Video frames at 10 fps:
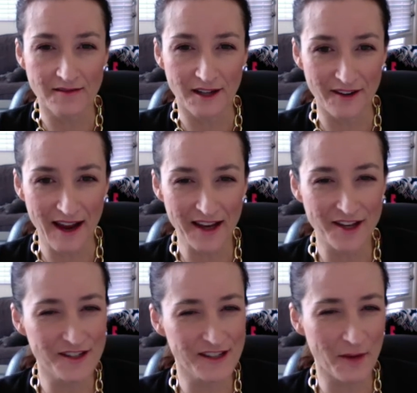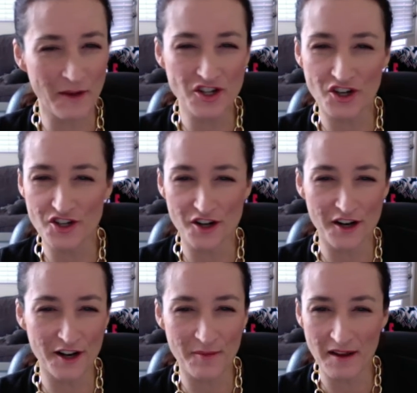All right? You just got to make sure you turn
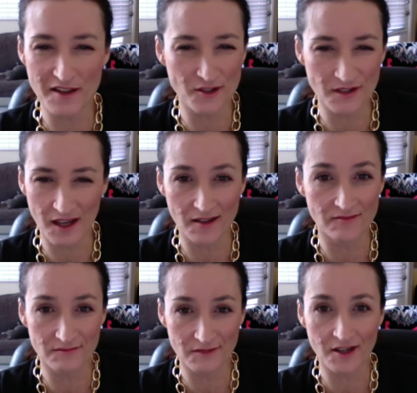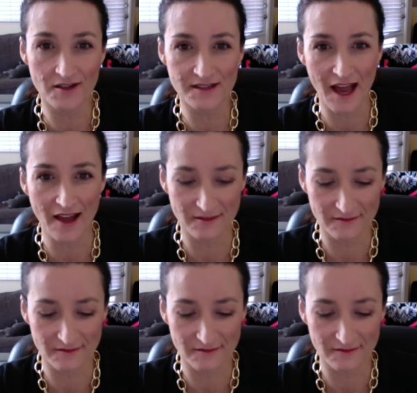it in by the due date, and you're set.